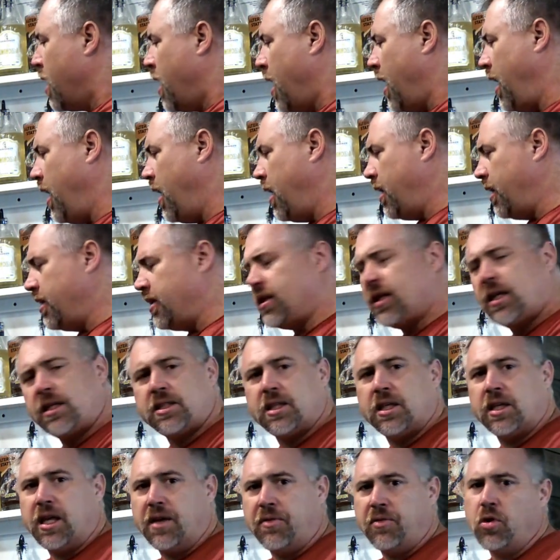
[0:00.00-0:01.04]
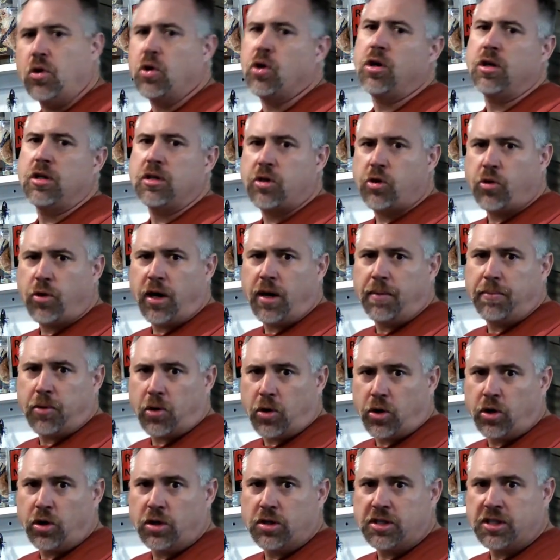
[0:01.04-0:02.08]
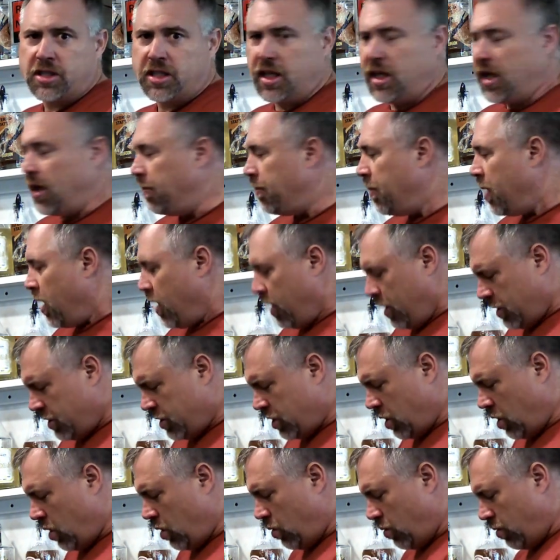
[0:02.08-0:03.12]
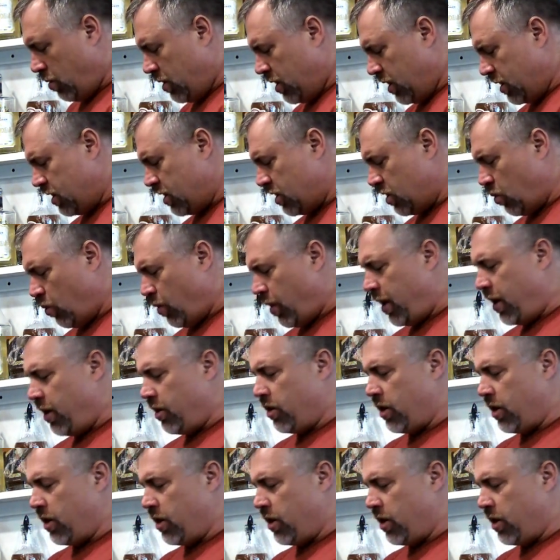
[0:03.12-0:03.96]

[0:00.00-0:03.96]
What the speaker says: and it doesn't give you a good crimp or a good seam. So this is the way you're